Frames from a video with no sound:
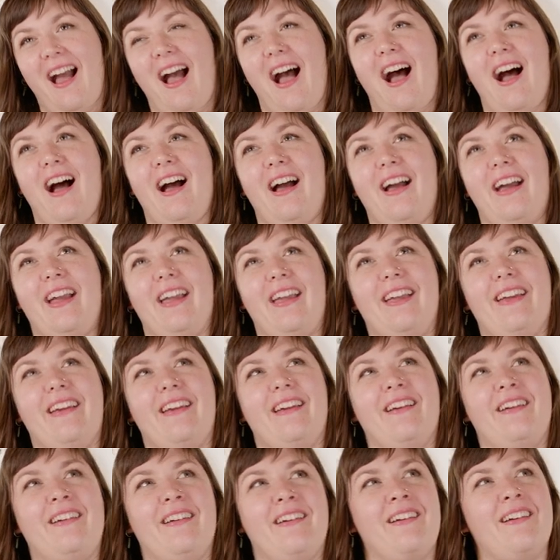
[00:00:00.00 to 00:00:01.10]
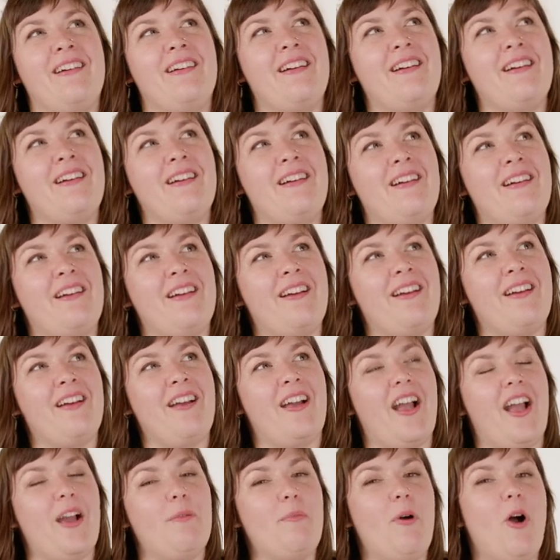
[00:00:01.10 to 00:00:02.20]
I
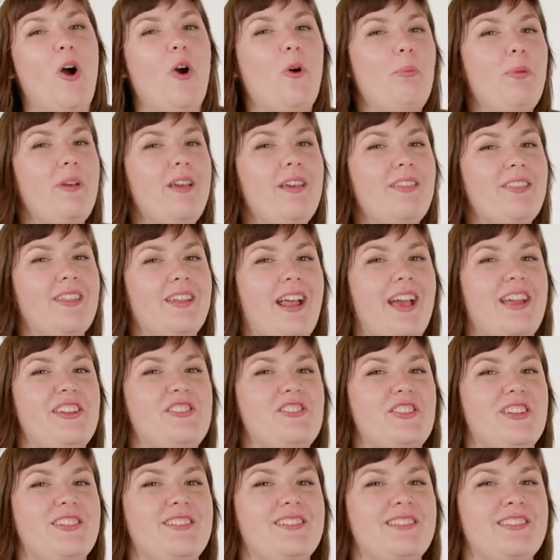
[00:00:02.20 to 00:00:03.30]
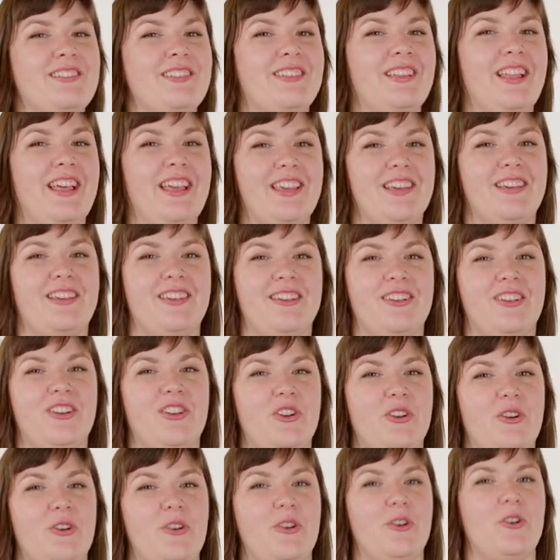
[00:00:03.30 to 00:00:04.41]
am hoping that I just like
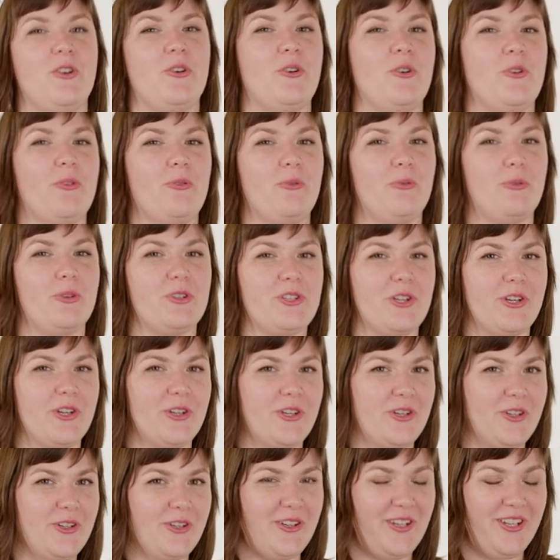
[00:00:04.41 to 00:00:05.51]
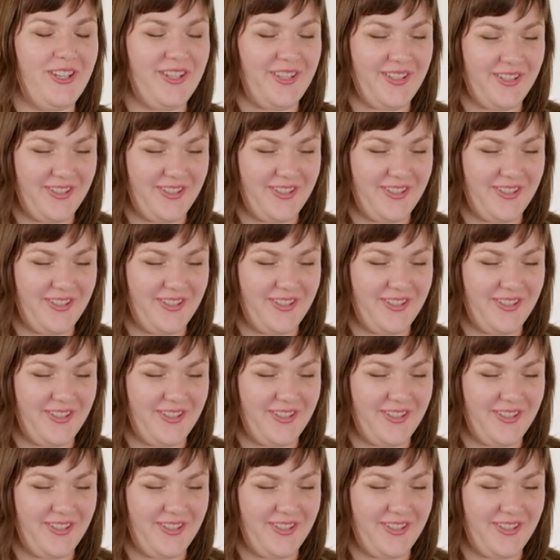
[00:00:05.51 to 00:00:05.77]
return